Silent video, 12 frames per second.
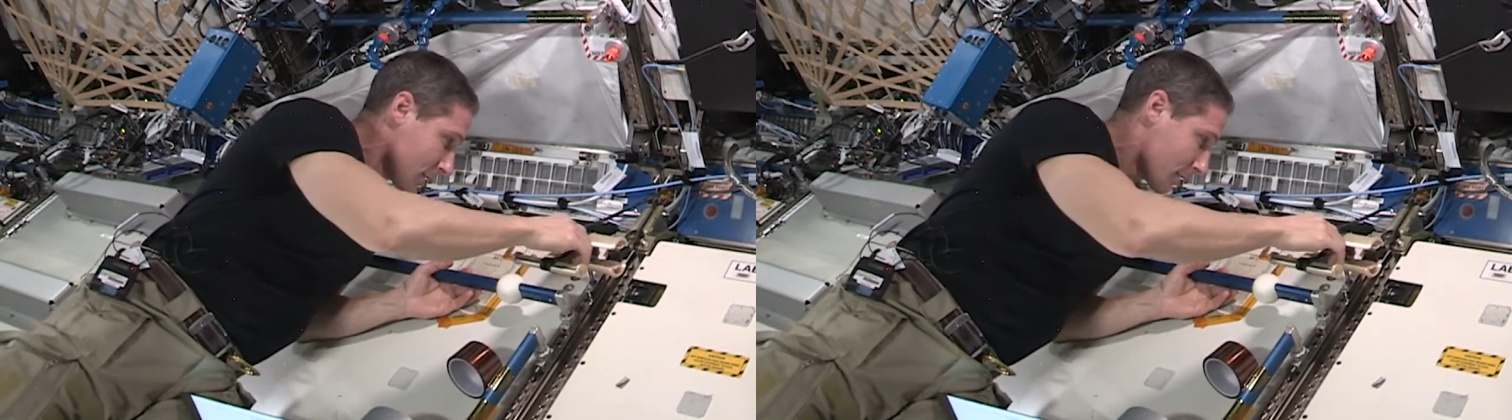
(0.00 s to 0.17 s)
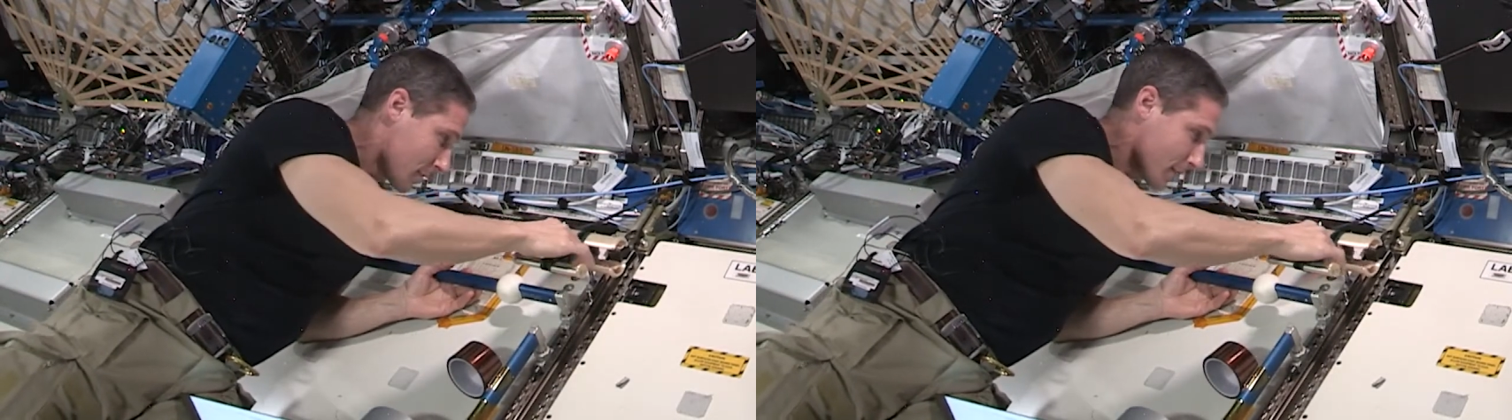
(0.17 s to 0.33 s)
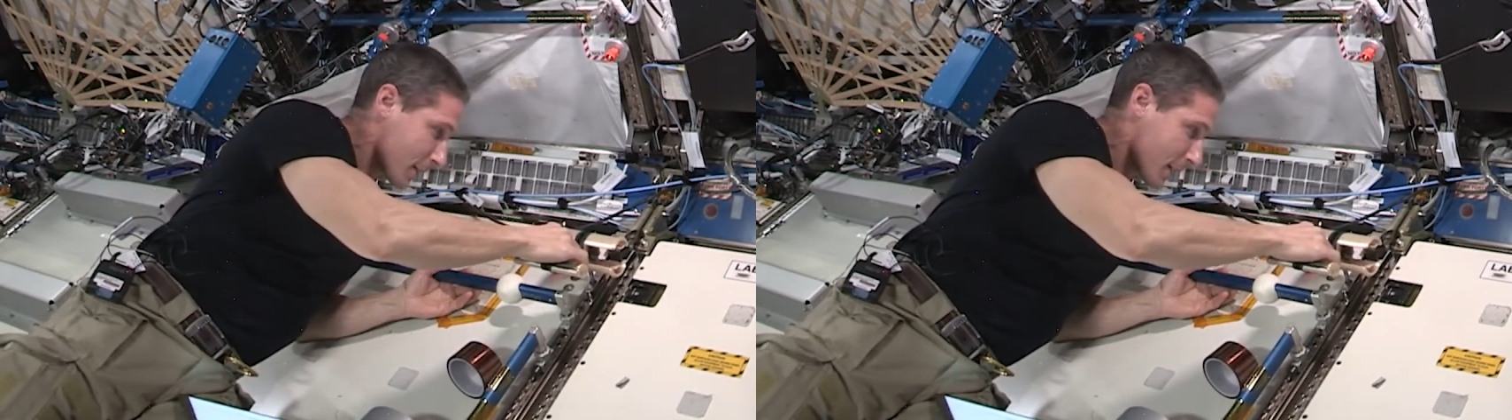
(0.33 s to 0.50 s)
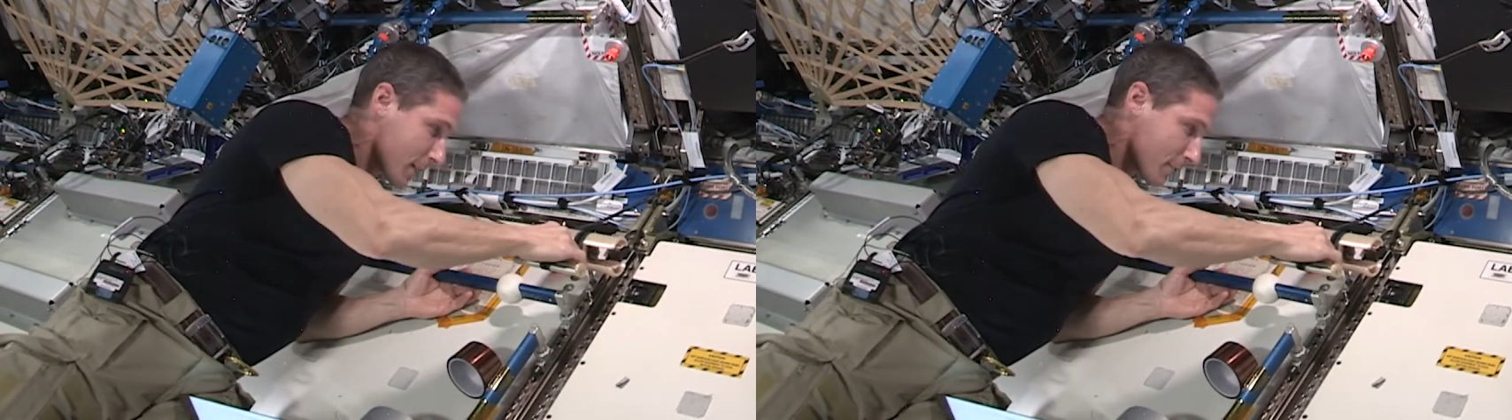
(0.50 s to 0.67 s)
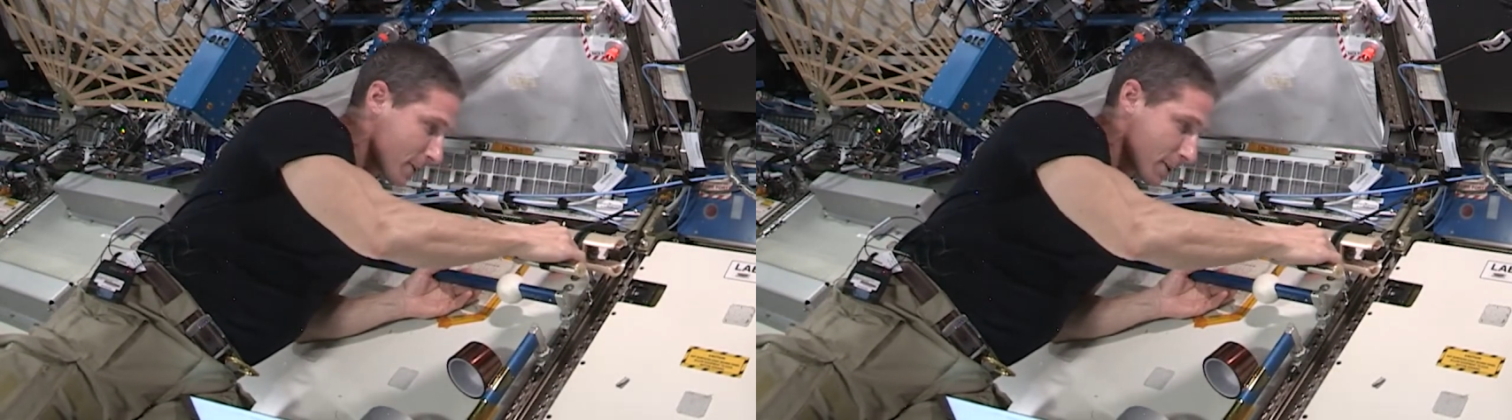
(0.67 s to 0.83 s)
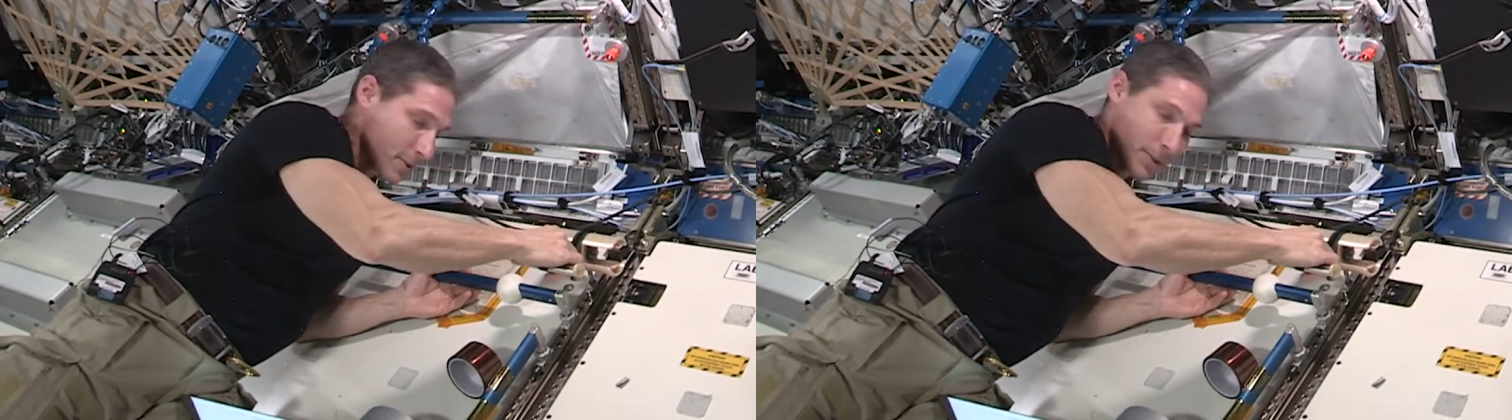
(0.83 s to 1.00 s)
on the guide
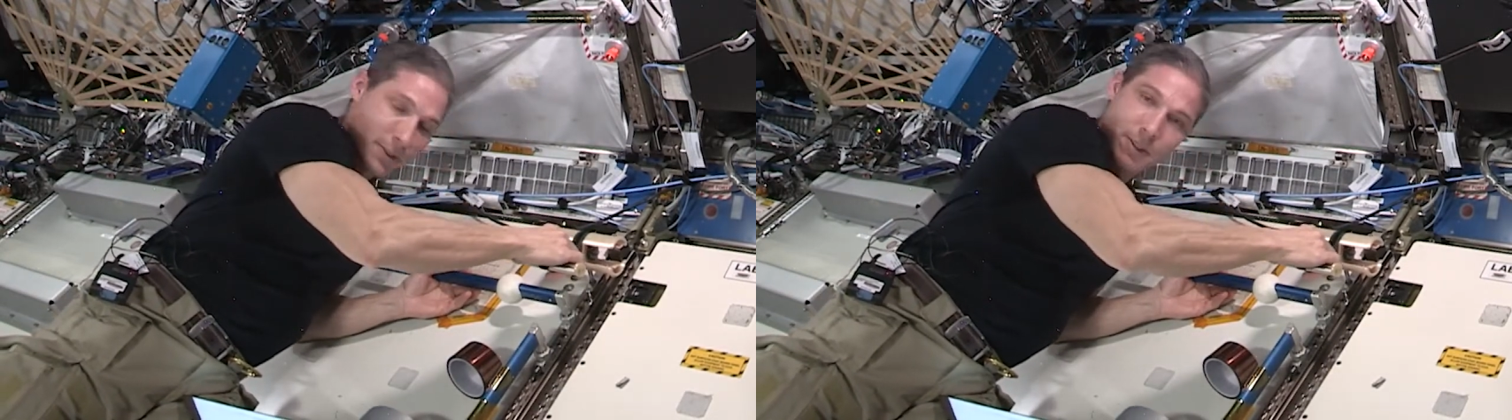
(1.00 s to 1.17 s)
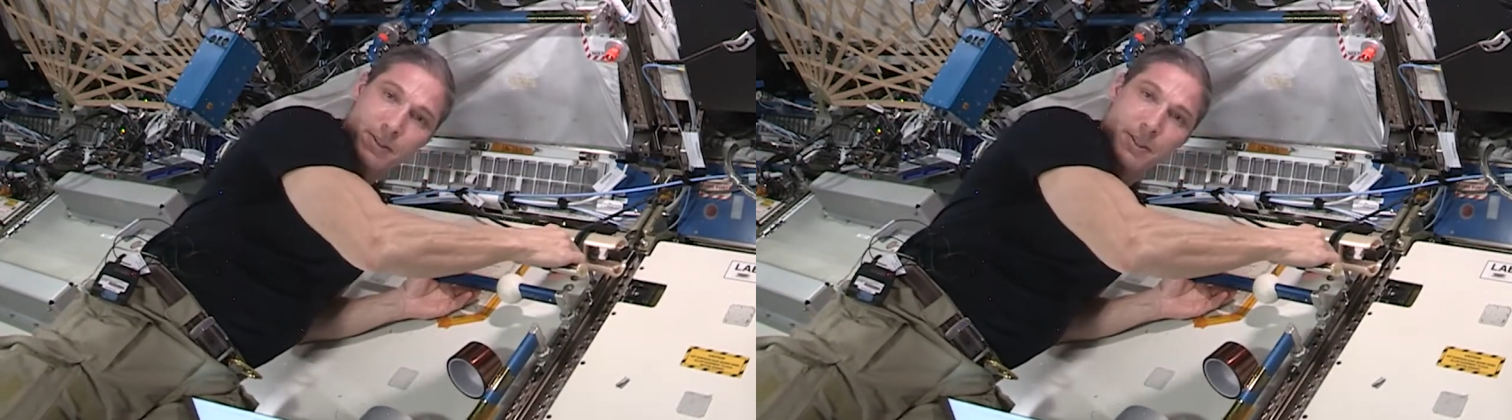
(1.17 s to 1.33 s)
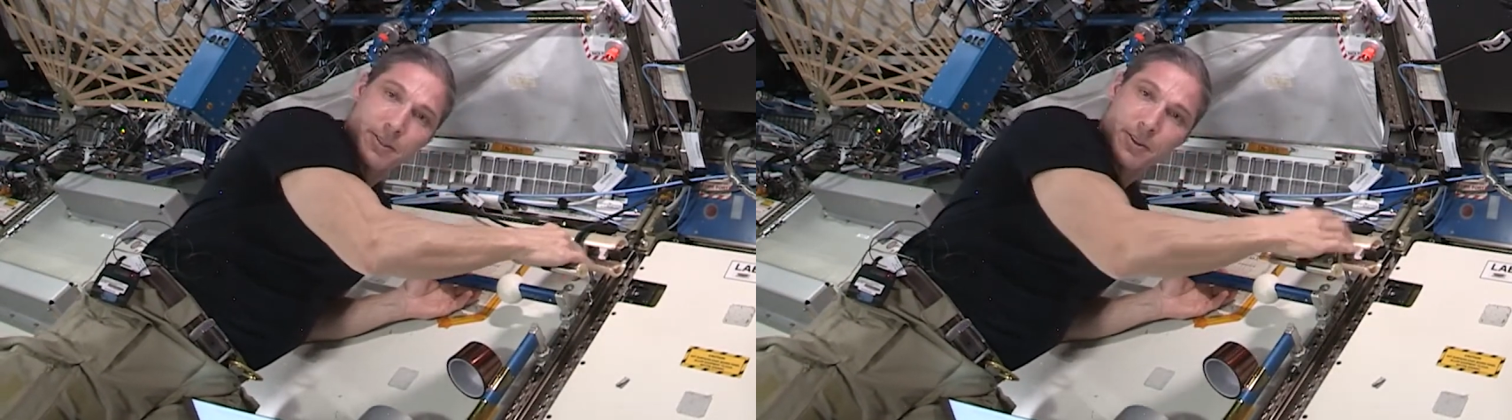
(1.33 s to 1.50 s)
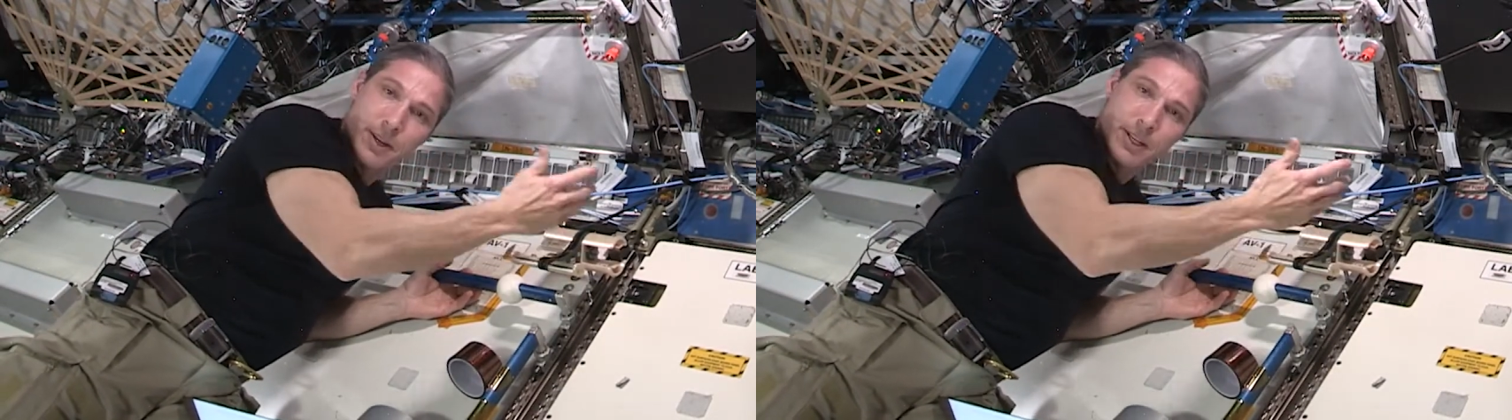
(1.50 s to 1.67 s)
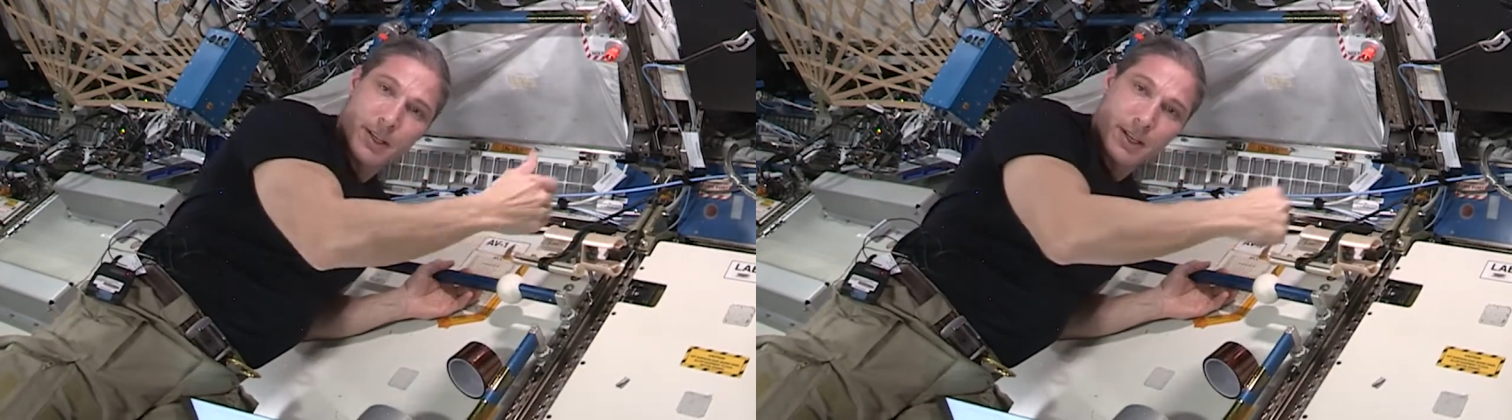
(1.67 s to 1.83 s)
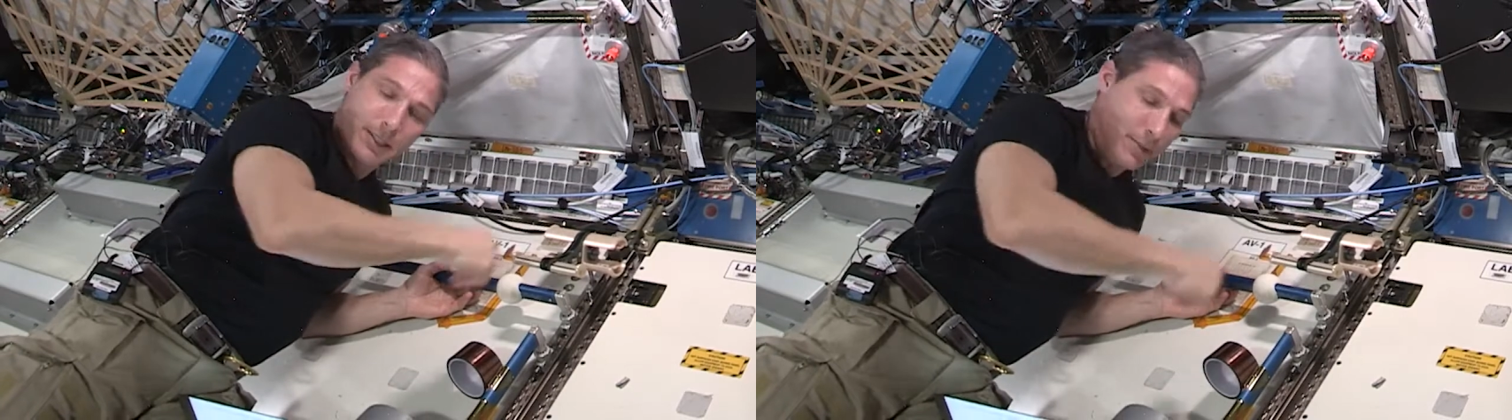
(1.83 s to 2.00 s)
rails. You can see it's already
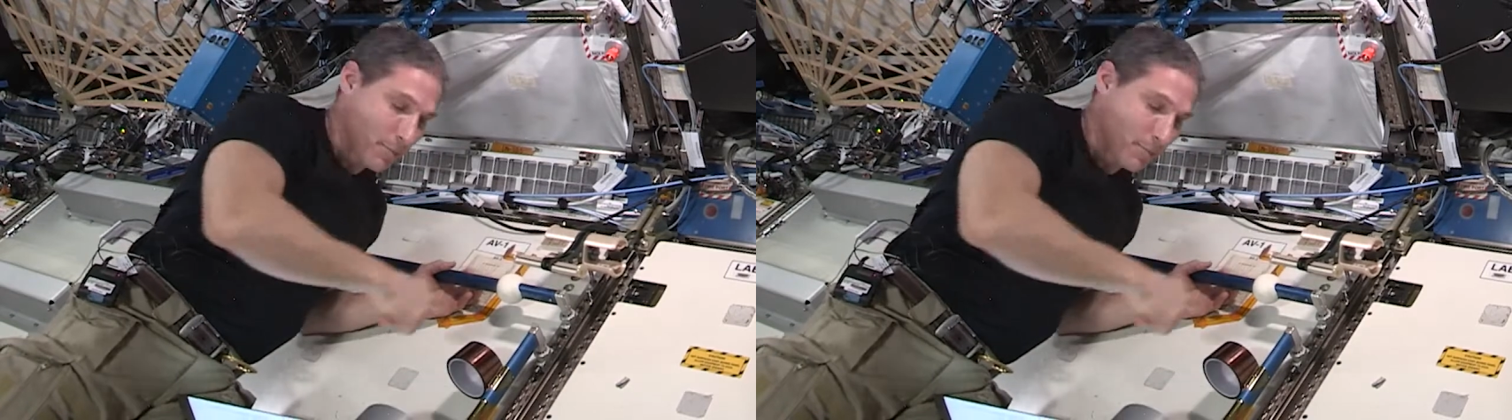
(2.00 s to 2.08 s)
locked in